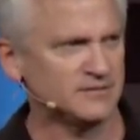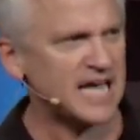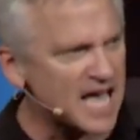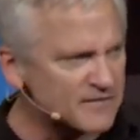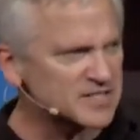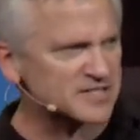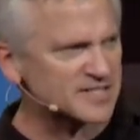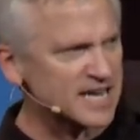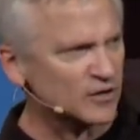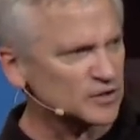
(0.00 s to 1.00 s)
to have a
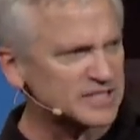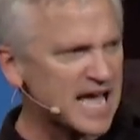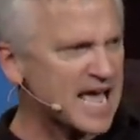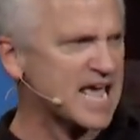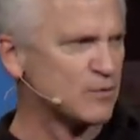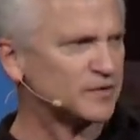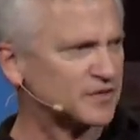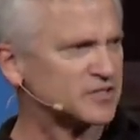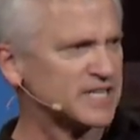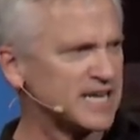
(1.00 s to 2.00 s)
single day with
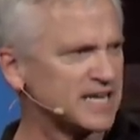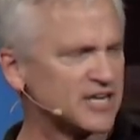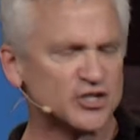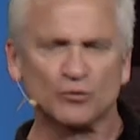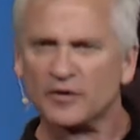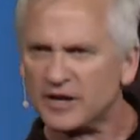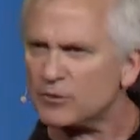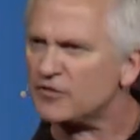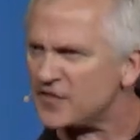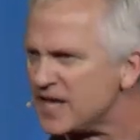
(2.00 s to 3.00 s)
their teenager where they
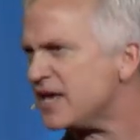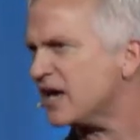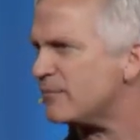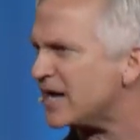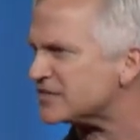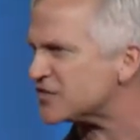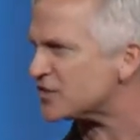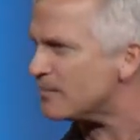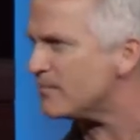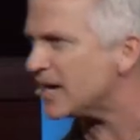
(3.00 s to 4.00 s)
were thinking about
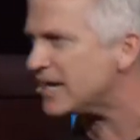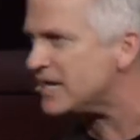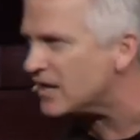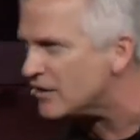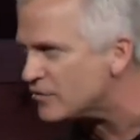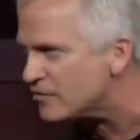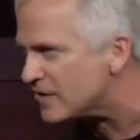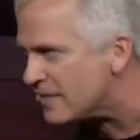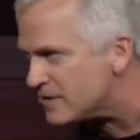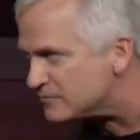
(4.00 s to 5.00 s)
somebody other
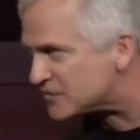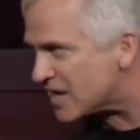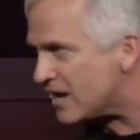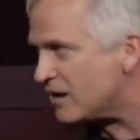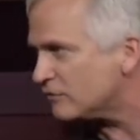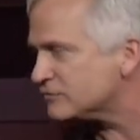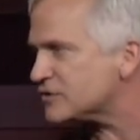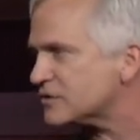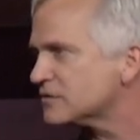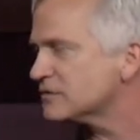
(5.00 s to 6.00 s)
than
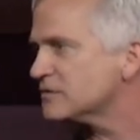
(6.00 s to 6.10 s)
themselves.